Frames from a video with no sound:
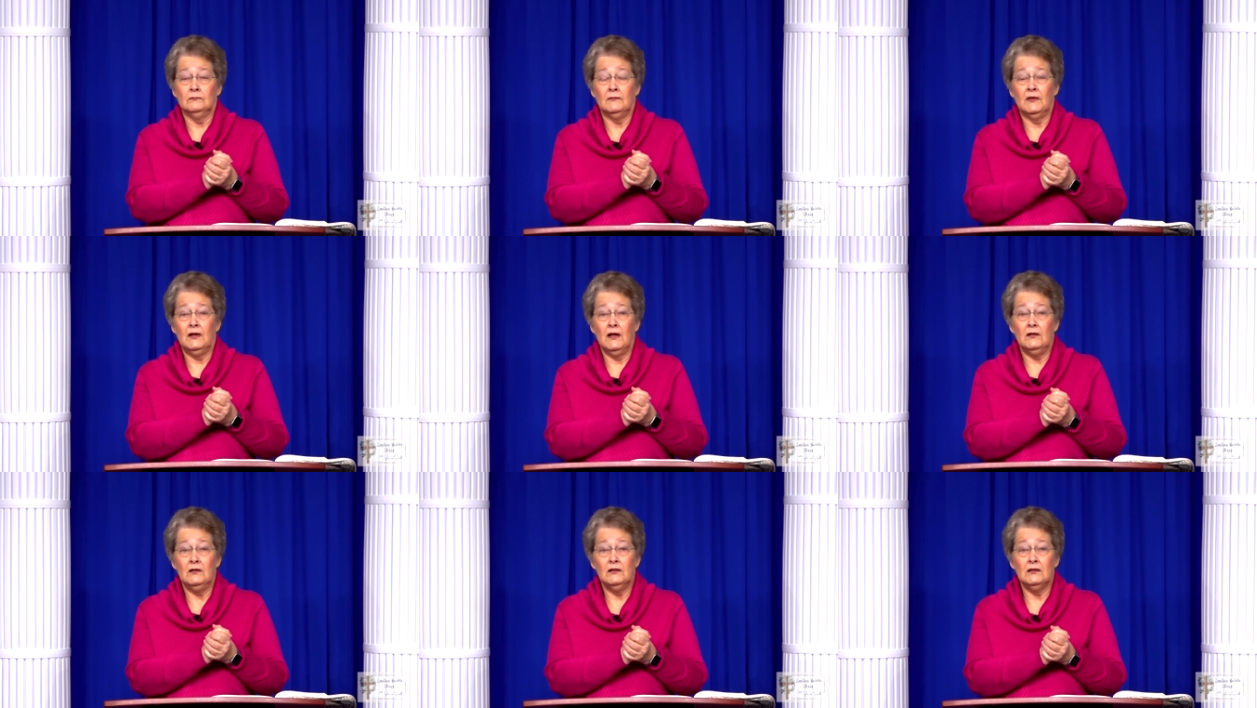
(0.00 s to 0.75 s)
And I
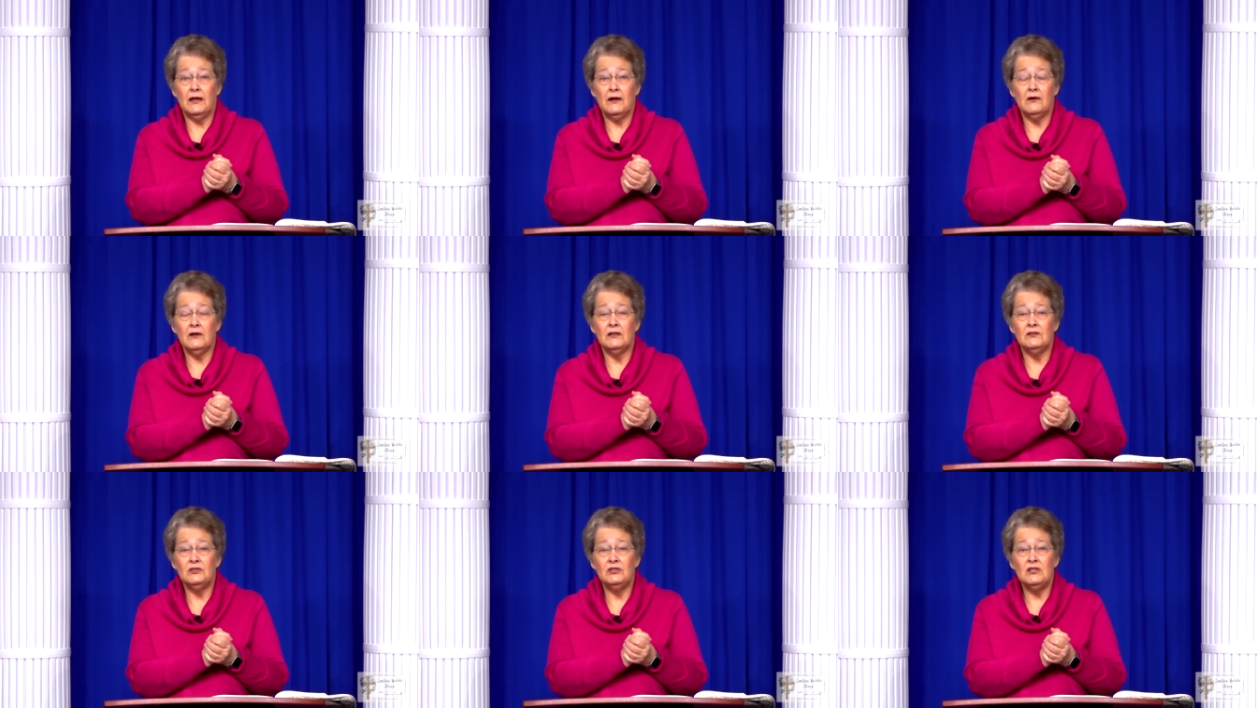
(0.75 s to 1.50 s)
looked at her
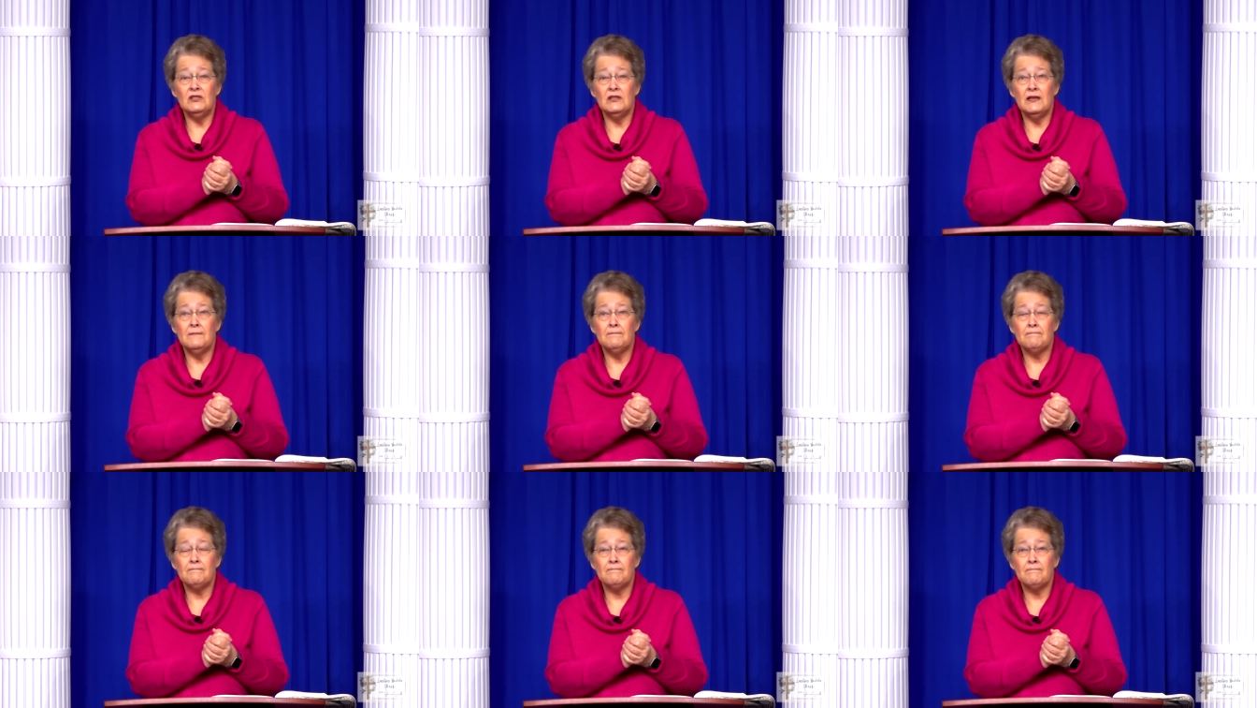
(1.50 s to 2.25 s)
and she said,
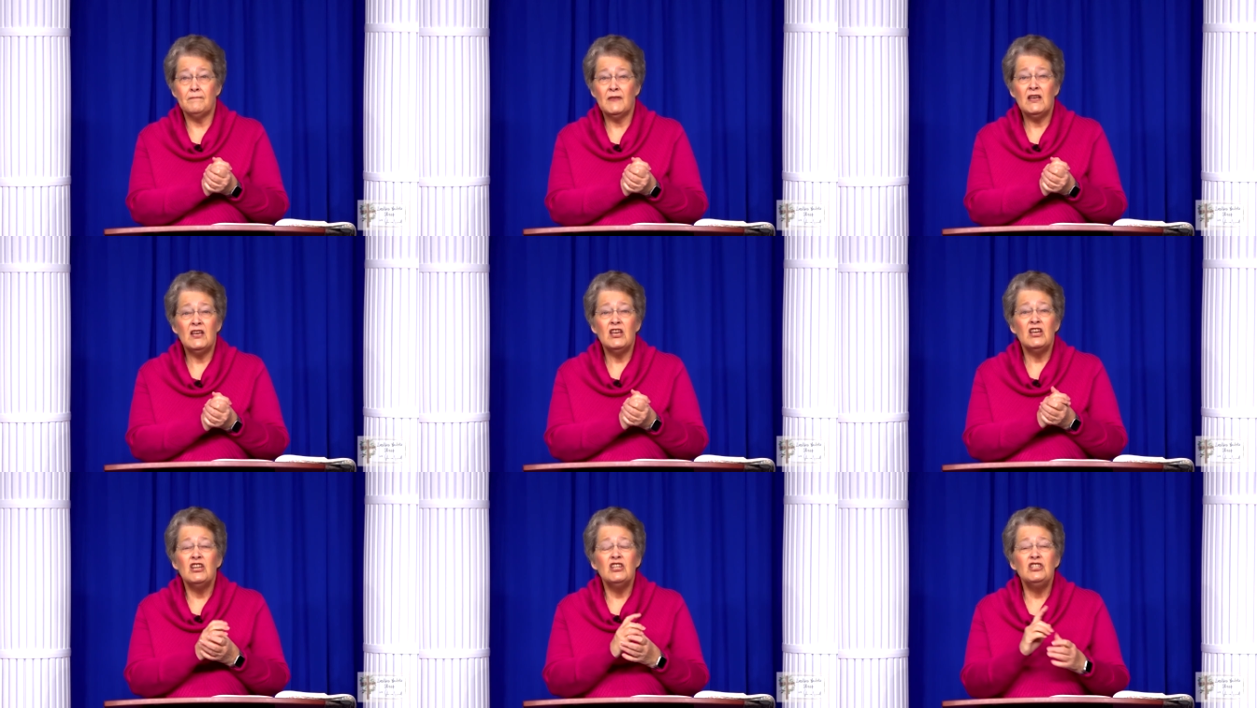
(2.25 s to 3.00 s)

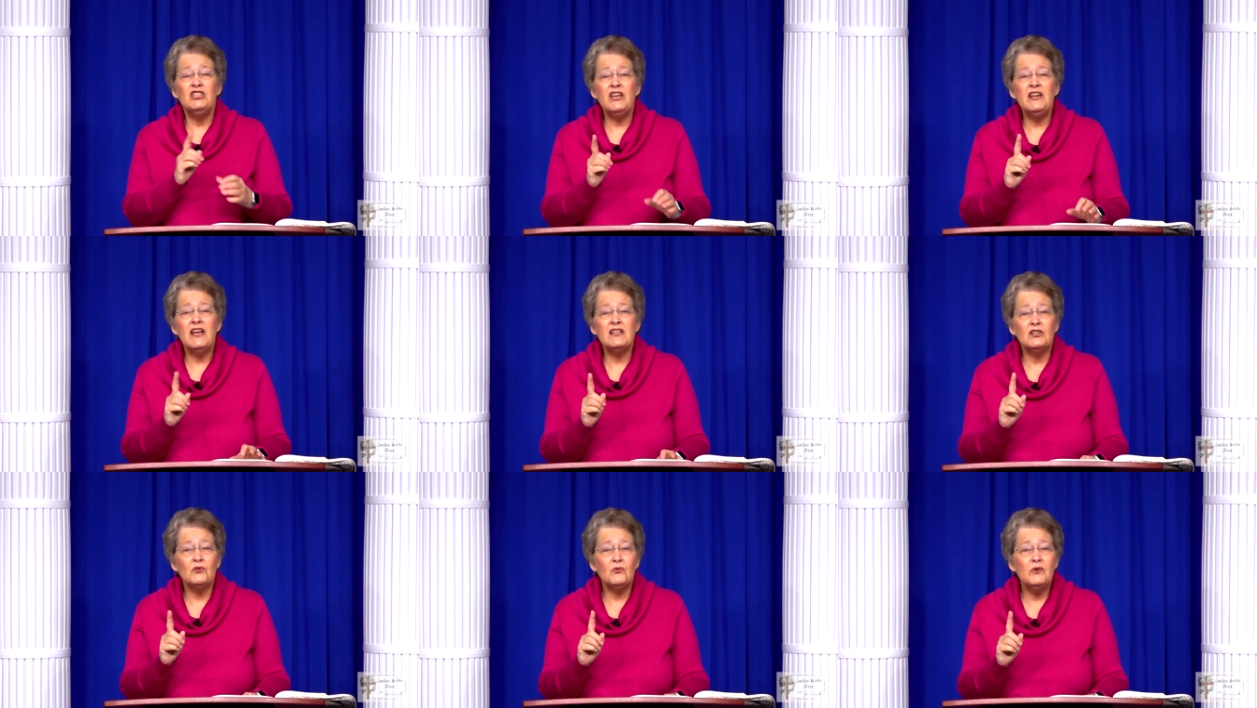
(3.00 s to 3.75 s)
She
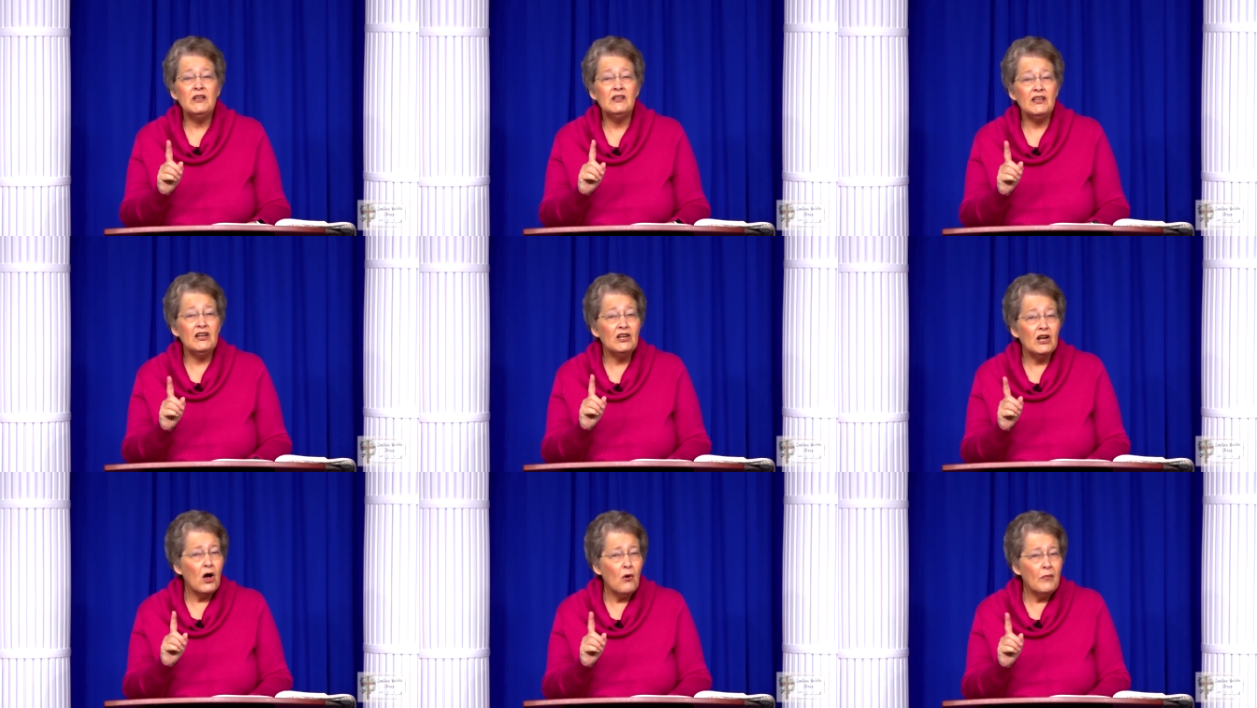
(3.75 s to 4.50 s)
doesn't really
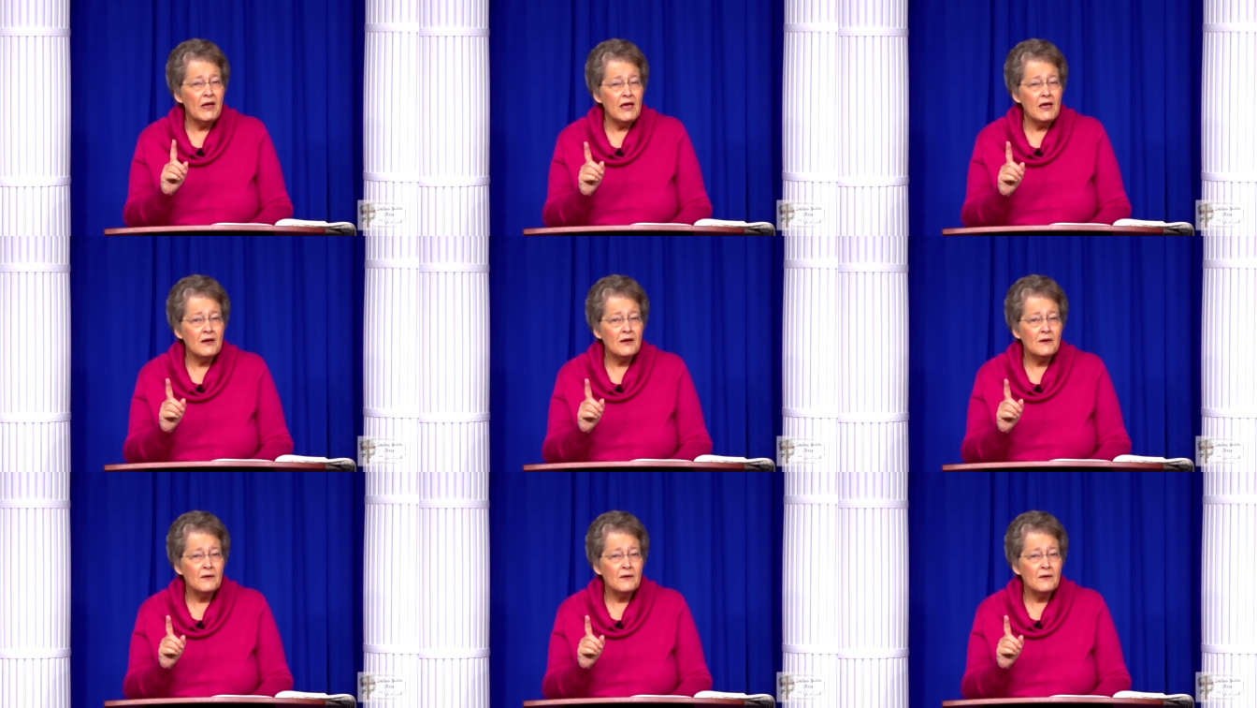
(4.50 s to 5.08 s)
know me,